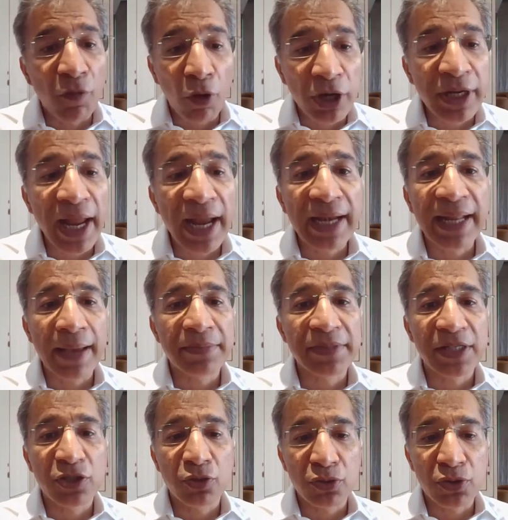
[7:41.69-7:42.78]
volatile
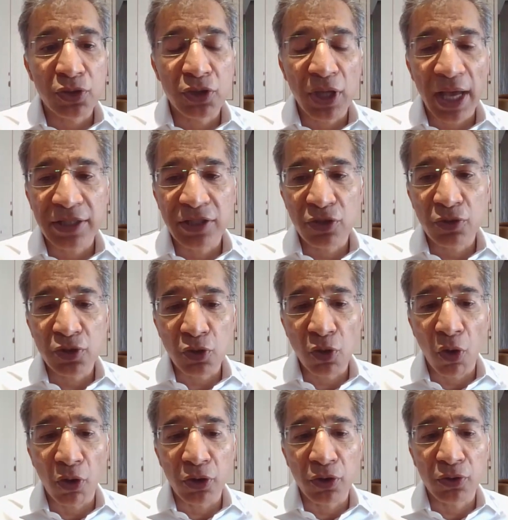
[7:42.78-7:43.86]
times, as you
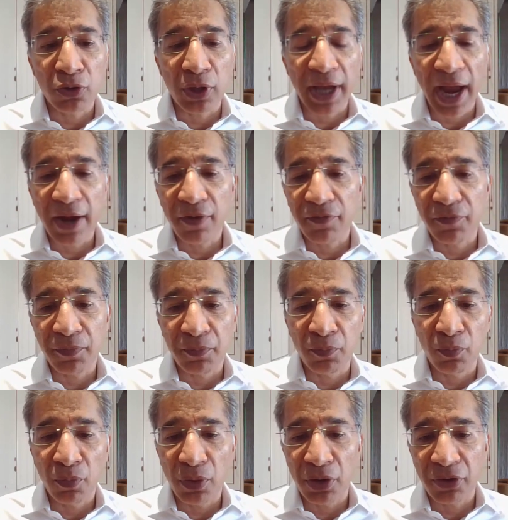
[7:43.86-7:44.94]
saw, the kind of
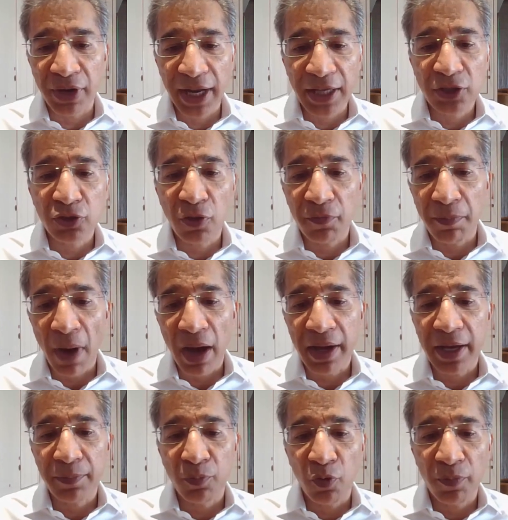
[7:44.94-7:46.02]
range of
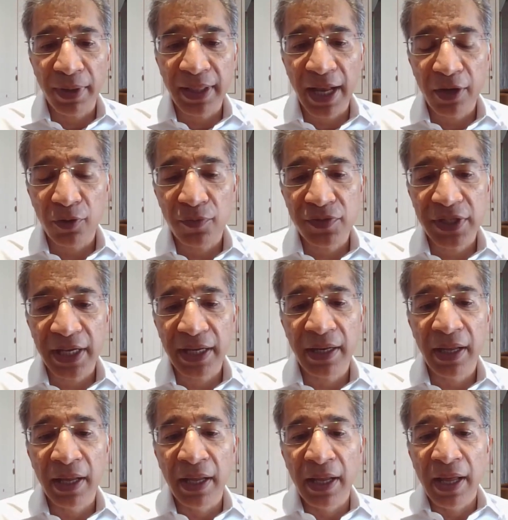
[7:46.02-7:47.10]
market movement that you've
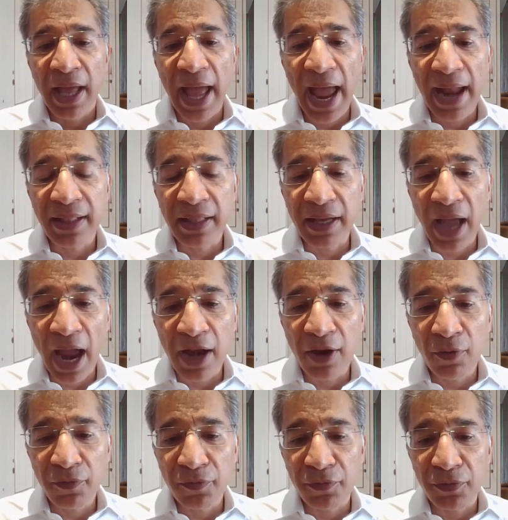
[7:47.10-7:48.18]
seen, and the
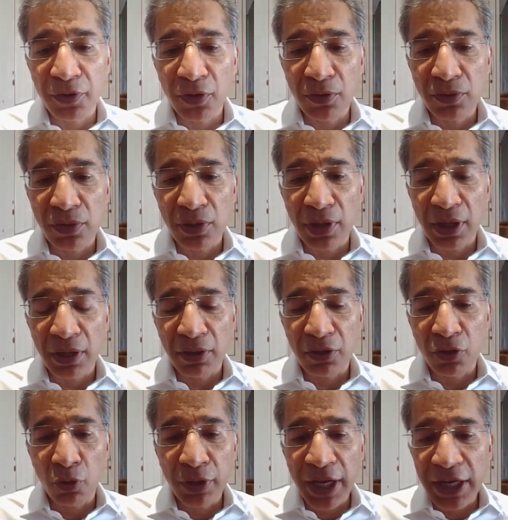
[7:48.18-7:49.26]
kind of
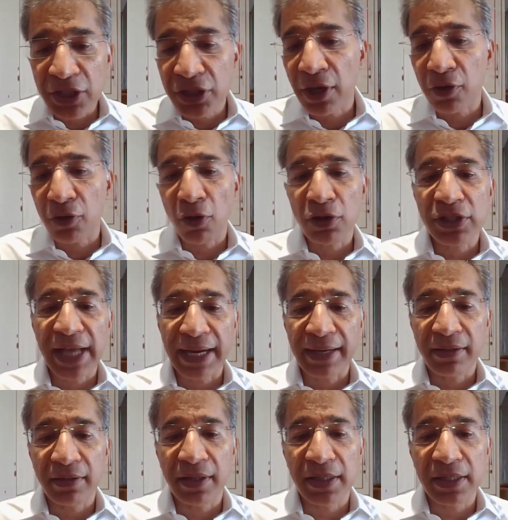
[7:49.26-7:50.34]
rotation across
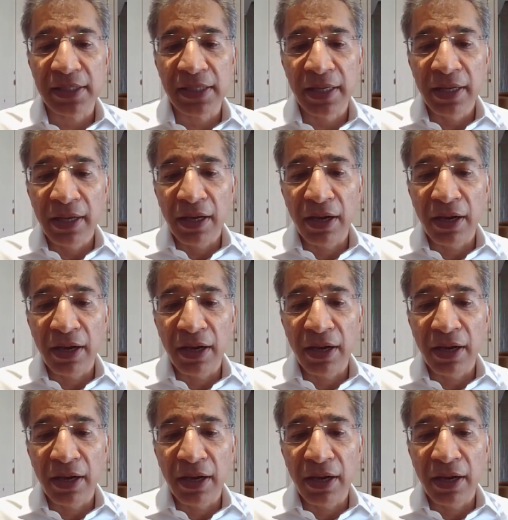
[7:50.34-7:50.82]
sectors,